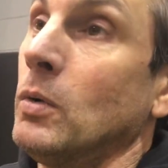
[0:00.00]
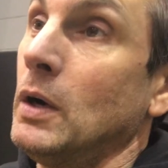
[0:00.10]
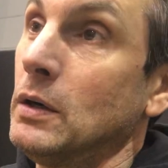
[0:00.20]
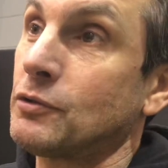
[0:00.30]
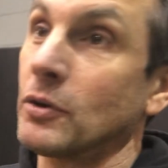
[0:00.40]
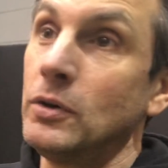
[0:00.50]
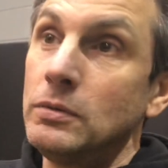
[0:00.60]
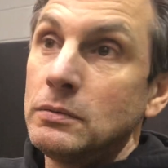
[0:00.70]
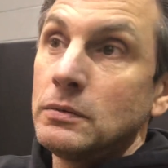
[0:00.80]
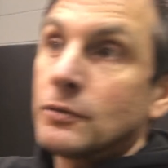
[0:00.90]
Well,
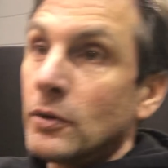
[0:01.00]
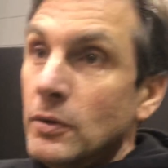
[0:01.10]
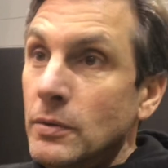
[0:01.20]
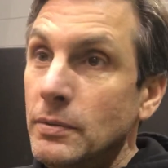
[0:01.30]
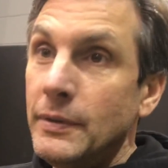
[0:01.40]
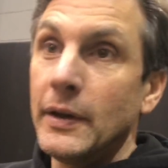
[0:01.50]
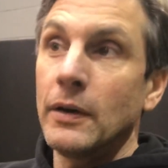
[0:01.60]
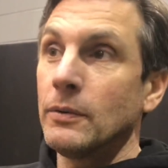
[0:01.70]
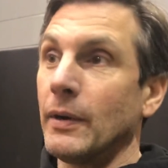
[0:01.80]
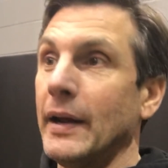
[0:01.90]

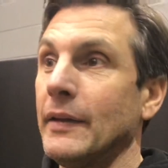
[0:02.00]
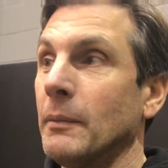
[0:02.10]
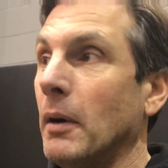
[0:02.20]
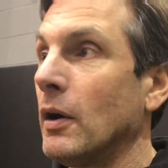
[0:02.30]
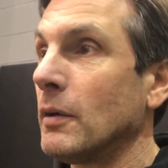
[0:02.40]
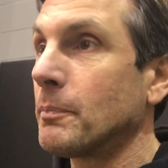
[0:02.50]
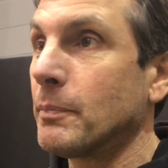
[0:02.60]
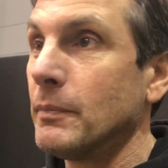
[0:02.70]
Drew, ran the ball.